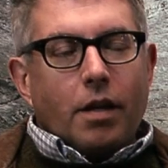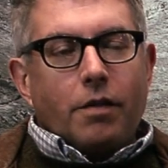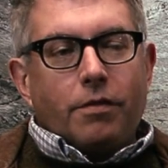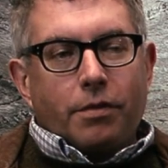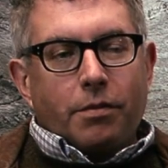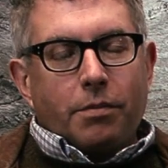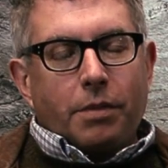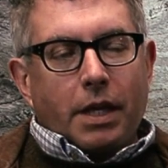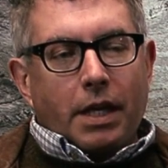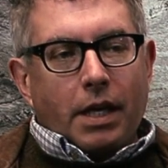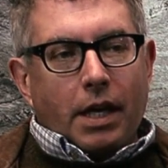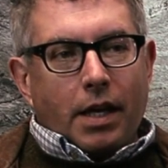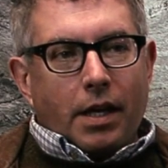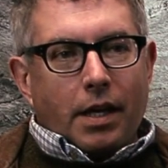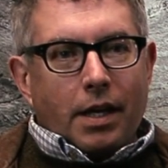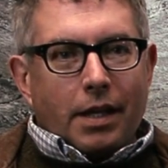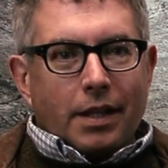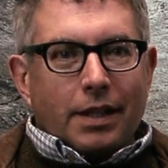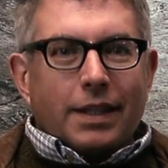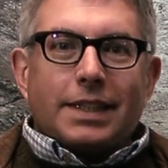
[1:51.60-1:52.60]
know, for me,
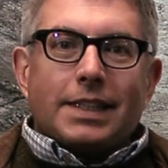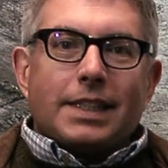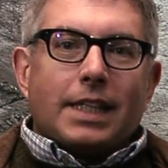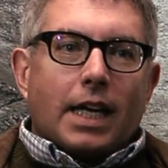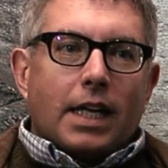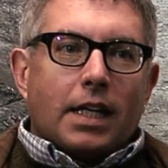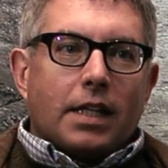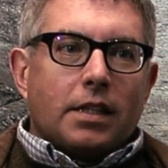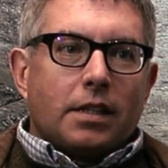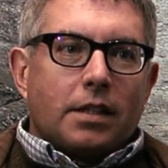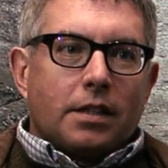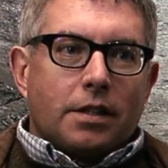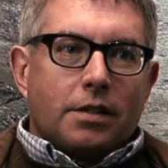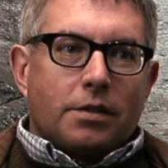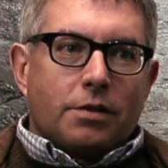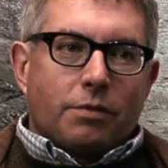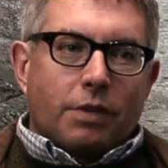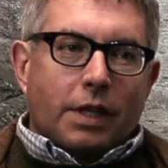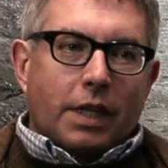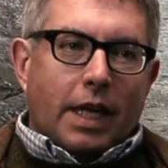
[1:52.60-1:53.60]

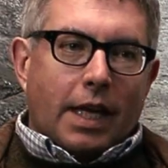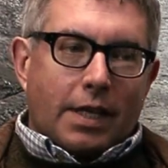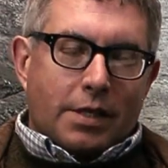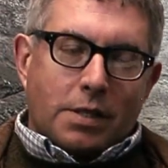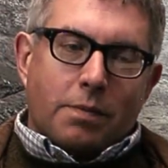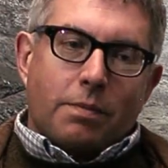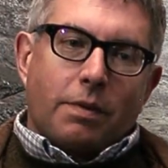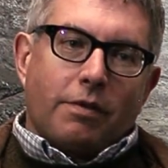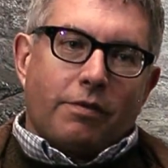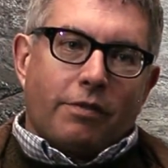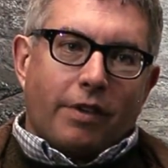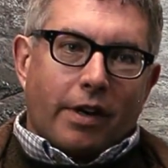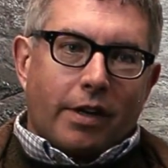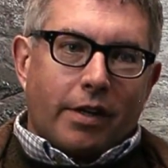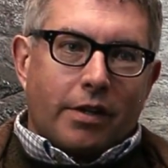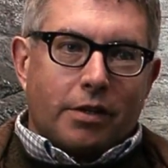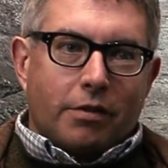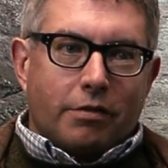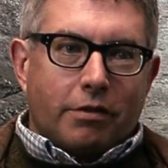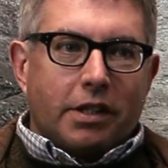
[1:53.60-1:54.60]
this really has to be a very
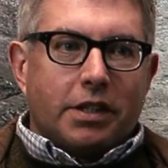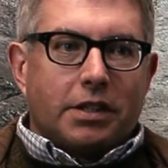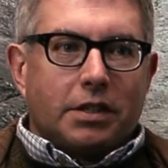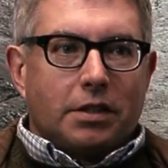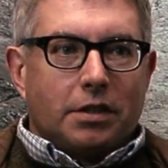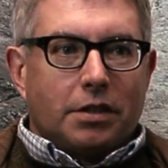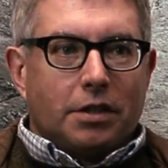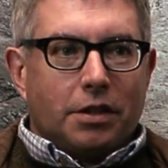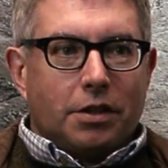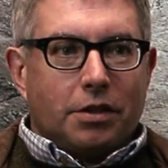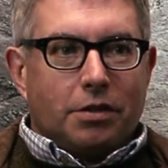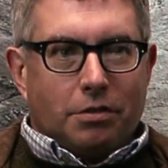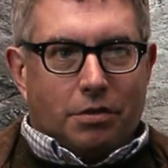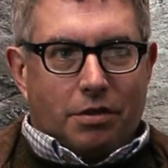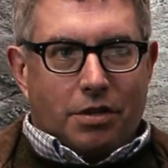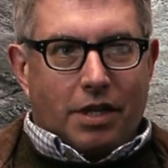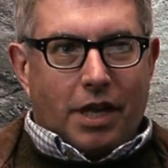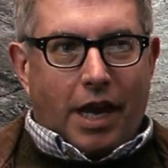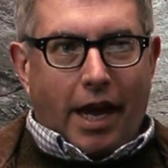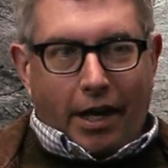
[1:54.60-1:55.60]
good reason to
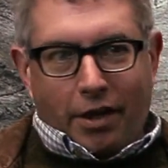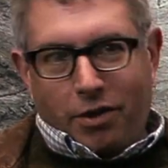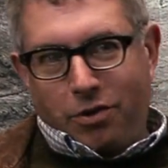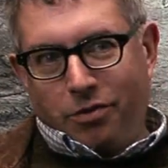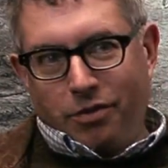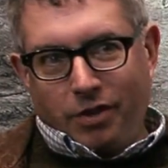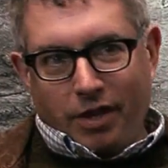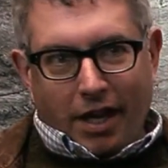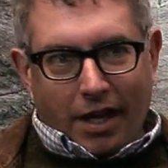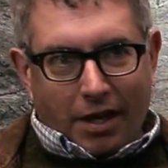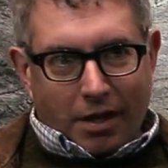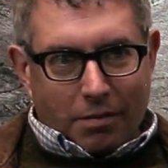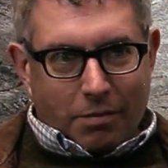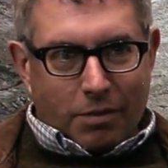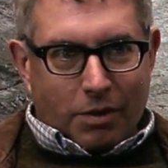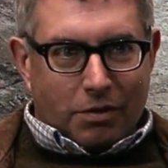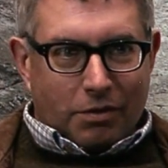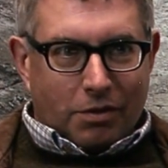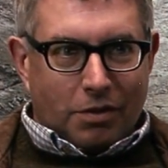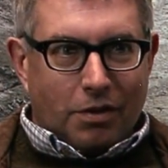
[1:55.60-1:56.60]
use an actual
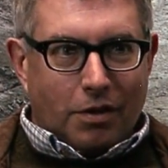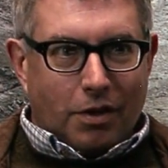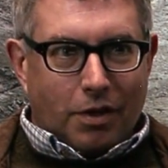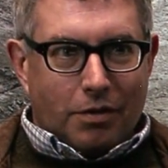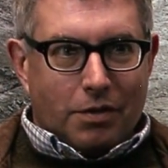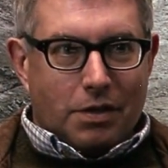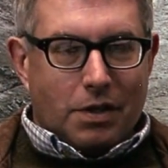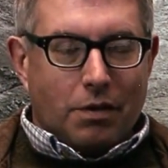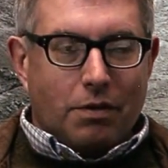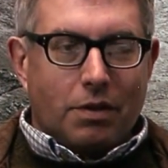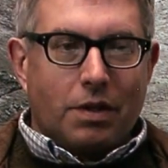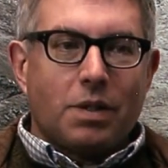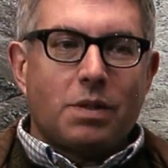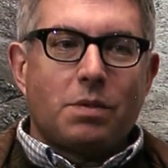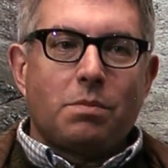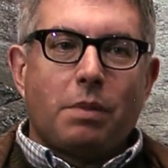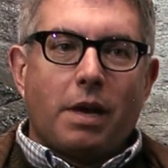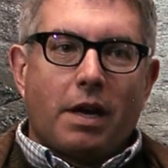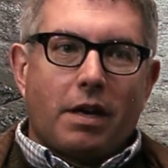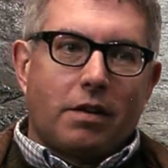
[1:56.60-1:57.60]
animal, you know. So
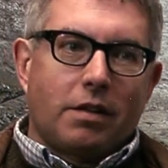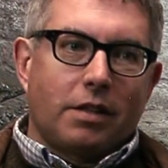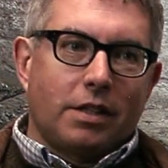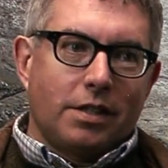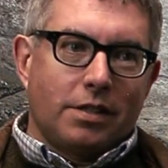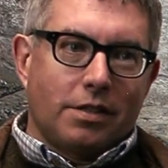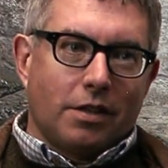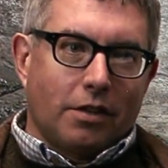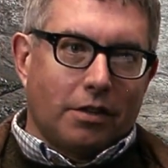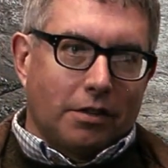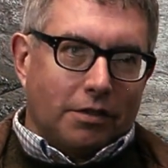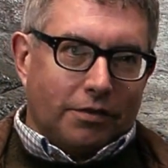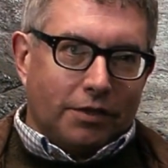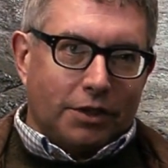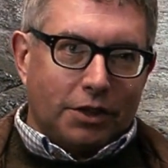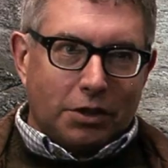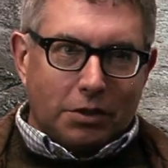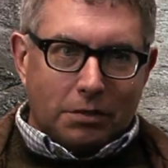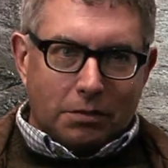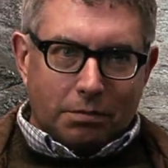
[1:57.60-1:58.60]
this bear is
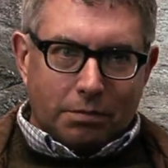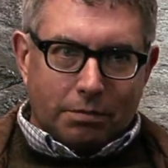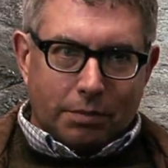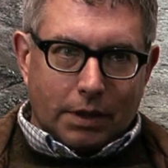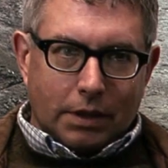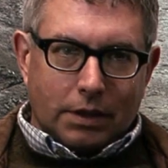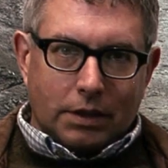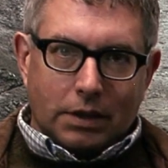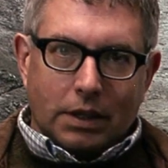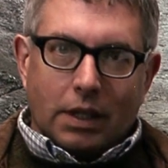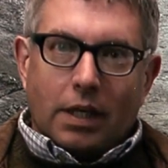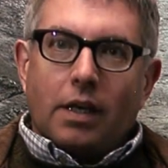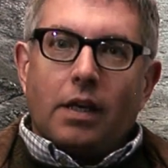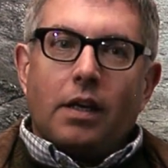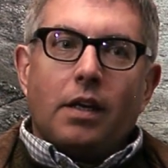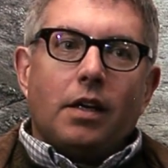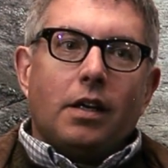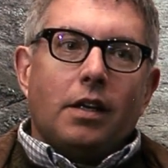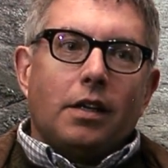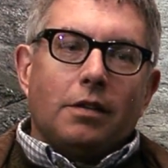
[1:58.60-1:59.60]
artificial, but
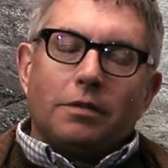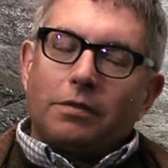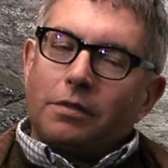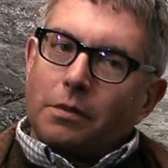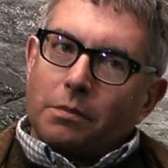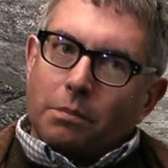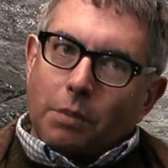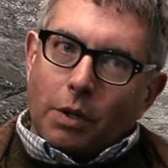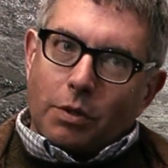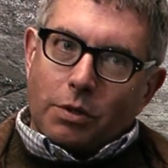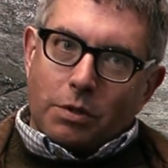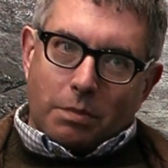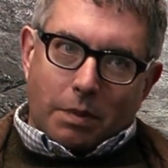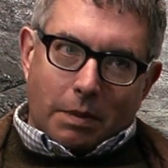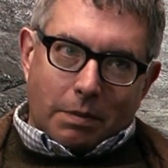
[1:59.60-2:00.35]
for most